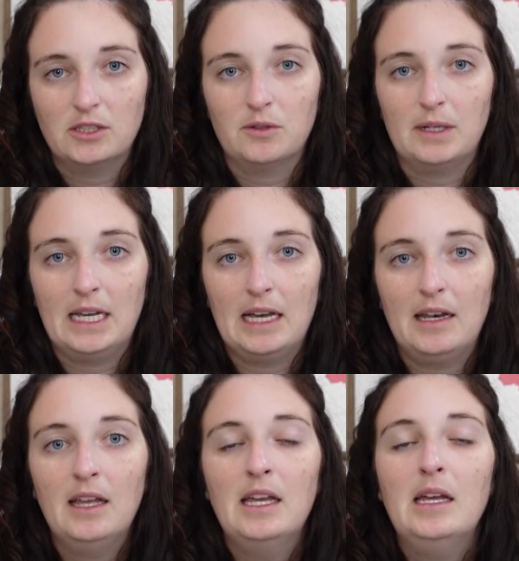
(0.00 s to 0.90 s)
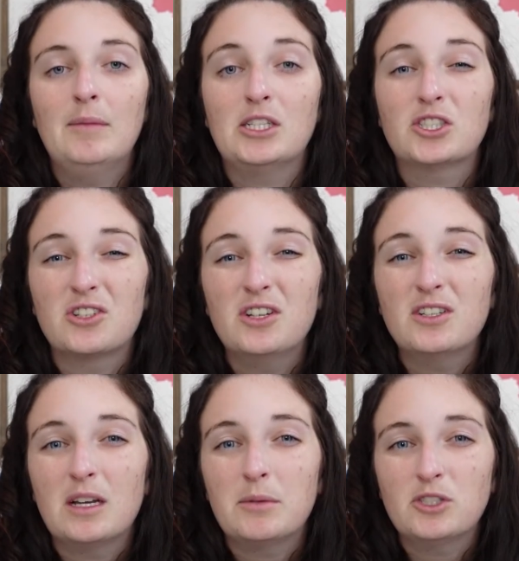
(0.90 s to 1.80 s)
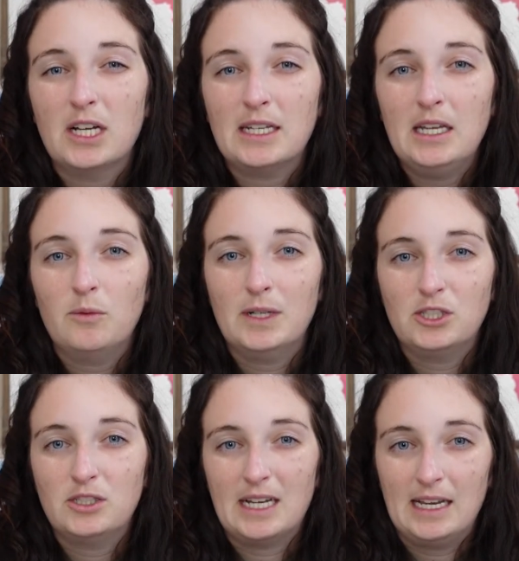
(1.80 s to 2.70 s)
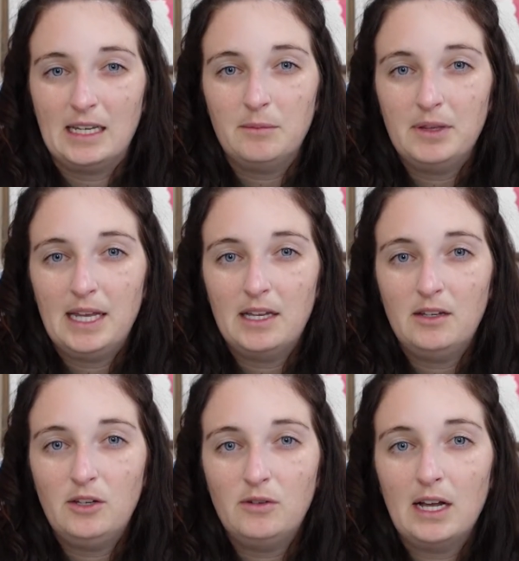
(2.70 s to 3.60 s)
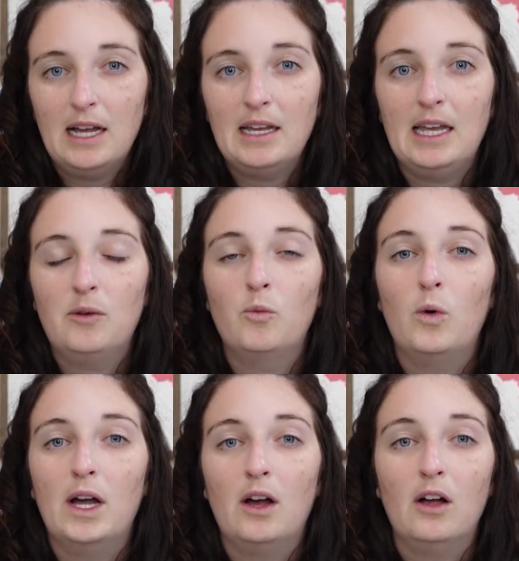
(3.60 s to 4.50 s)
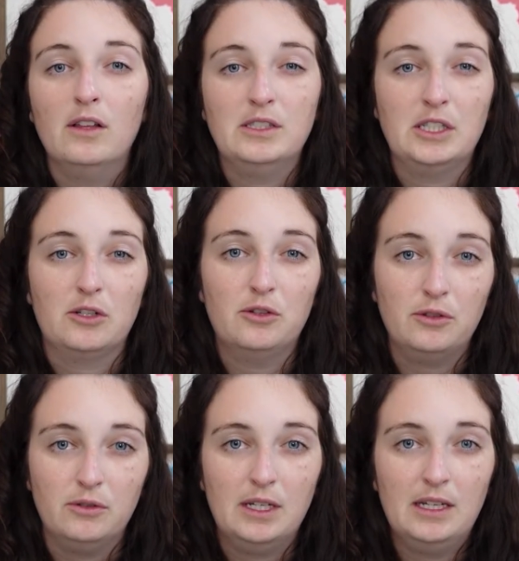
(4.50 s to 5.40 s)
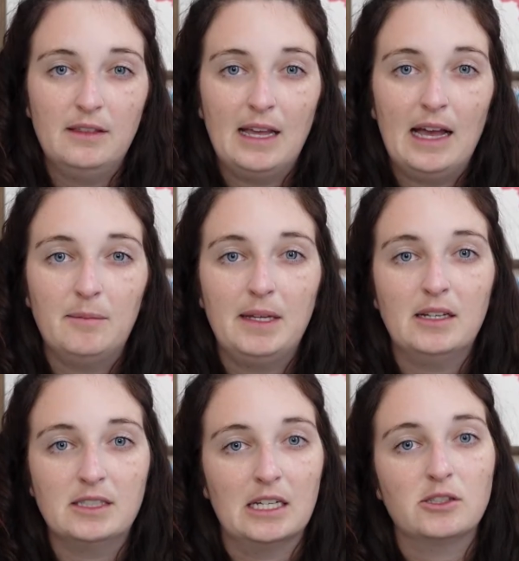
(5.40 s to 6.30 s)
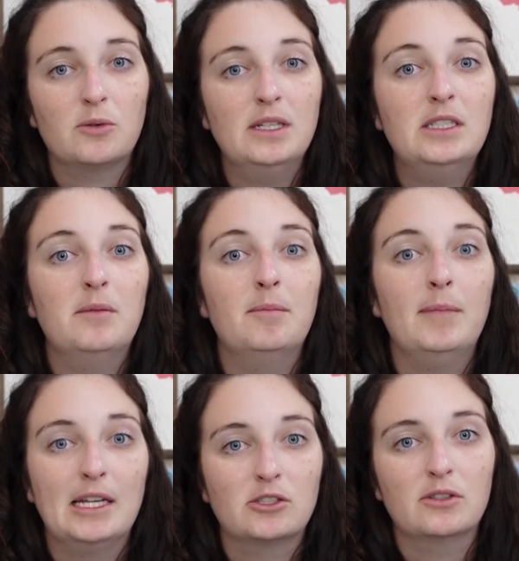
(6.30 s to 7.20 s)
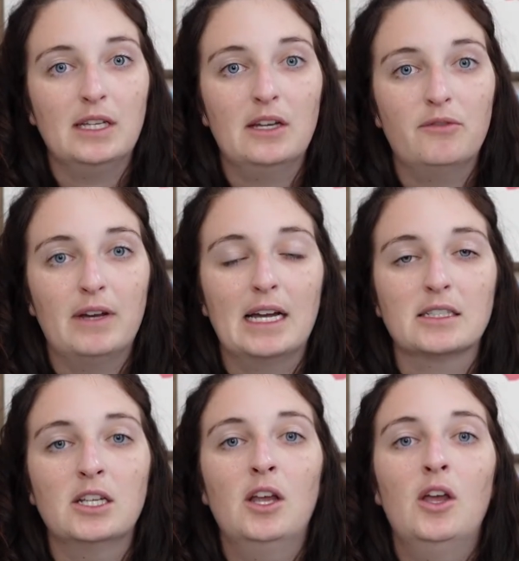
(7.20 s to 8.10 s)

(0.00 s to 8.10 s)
So again, make sure you're double checking which dining plan you got and what all is included in that, because that's going to majorly affect